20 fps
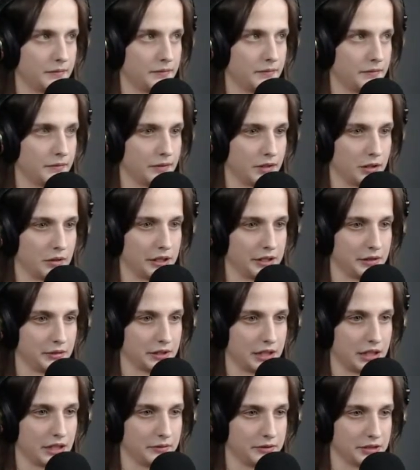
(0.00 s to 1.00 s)
Oh, I don't
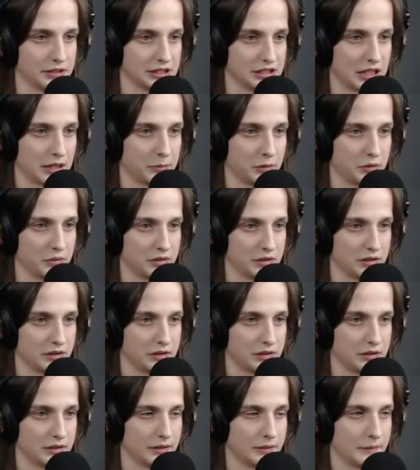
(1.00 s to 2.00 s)
have this ammo.
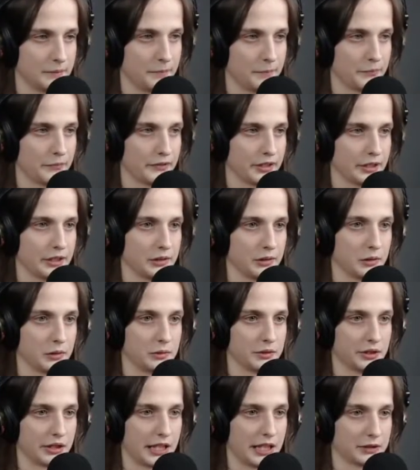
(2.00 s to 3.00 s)
Kill all
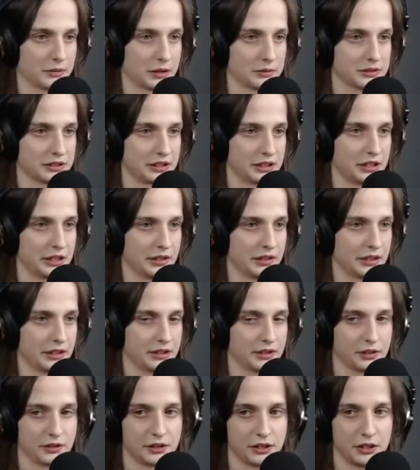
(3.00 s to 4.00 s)
the headcrabs in here and
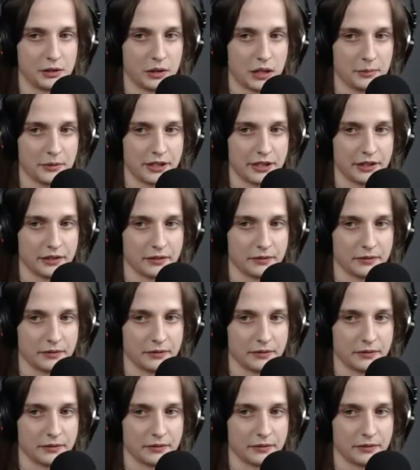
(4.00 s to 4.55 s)
continue up there.